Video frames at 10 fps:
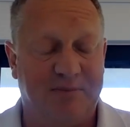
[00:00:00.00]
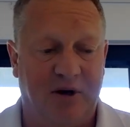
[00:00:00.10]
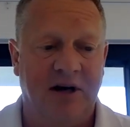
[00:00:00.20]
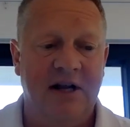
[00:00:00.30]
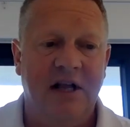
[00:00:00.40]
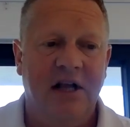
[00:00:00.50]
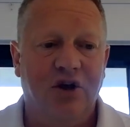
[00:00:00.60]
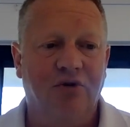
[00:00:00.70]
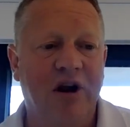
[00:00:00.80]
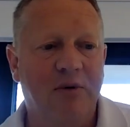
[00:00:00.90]
But
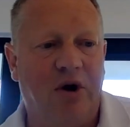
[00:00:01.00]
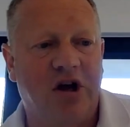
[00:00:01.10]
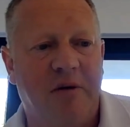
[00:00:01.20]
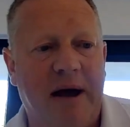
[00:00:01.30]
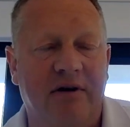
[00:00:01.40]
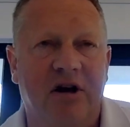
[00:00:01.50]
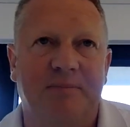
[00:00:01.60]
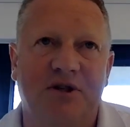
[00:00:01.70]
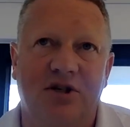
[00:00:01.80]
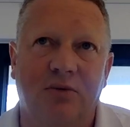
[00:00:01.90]
you really want to come out in a
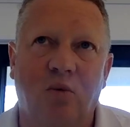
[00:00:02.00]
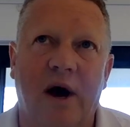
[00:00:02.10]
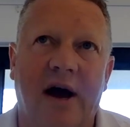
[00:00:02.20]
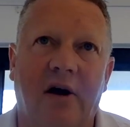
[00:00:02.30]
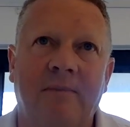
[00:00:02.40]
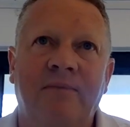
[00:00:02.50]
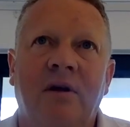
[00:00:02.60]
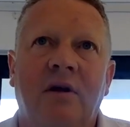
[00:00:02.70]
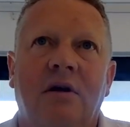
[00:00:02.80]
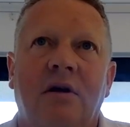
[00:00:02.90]
position where
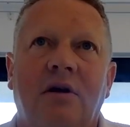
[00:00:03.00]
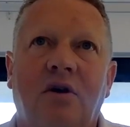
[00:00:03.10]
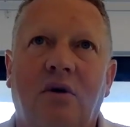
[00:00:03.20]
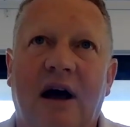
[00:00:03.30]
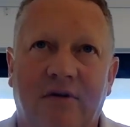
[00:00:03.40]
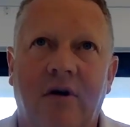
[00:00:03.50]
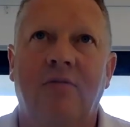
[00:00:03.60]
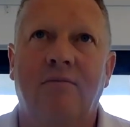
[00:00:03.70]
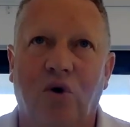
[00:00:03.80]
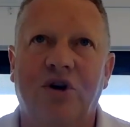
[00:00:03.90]
you have
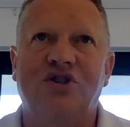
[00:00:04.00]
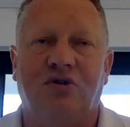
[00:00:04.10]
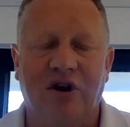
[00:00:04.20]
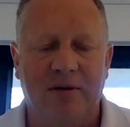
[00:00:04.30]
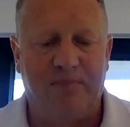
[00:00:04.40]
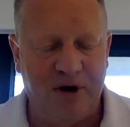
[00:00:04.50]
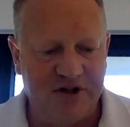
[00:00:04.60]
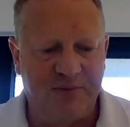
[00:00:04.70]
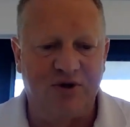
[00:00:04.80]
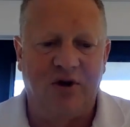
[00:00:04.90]
the mortgage agreed in principle.